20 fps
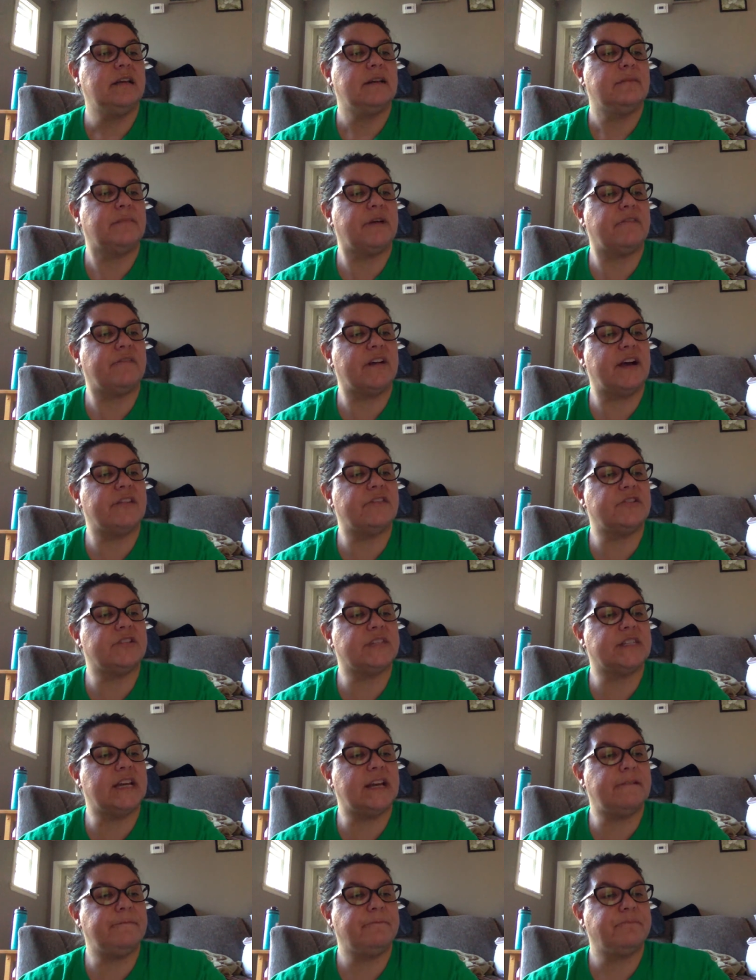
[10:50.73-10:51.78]
My father
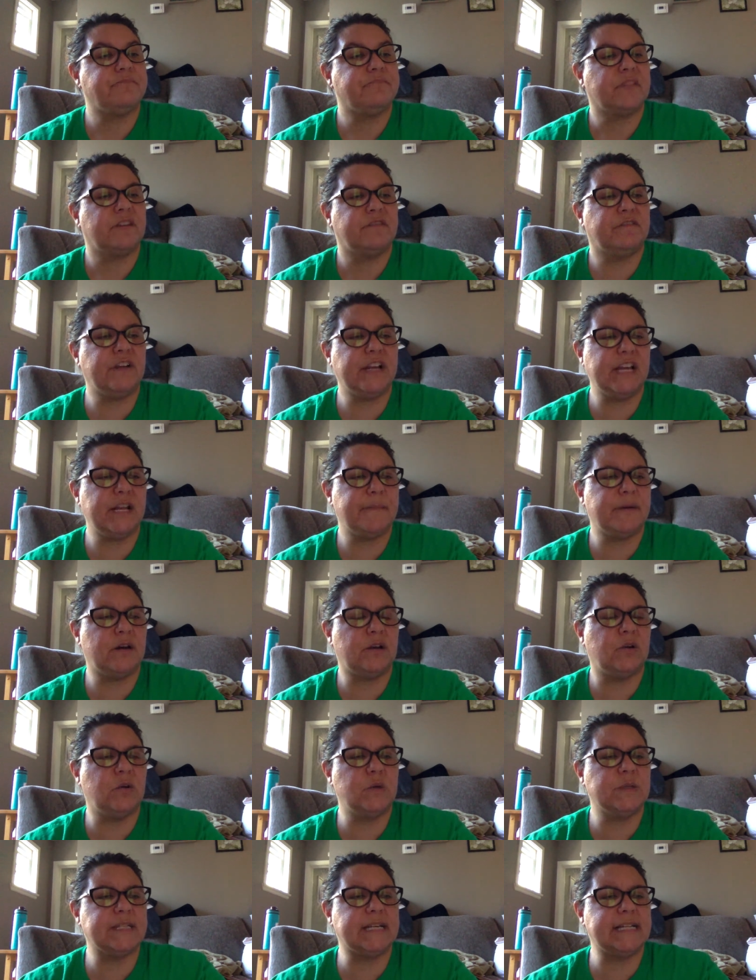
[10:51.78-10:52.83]
said, Forget about
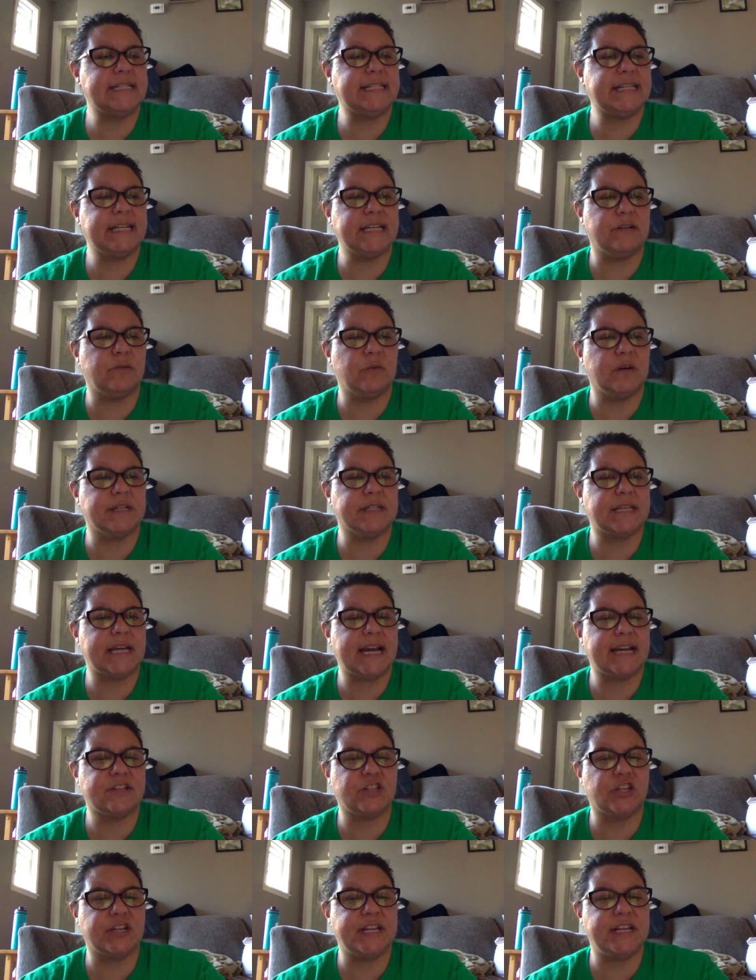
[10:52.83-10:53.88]
whose idea it was, Hatcher.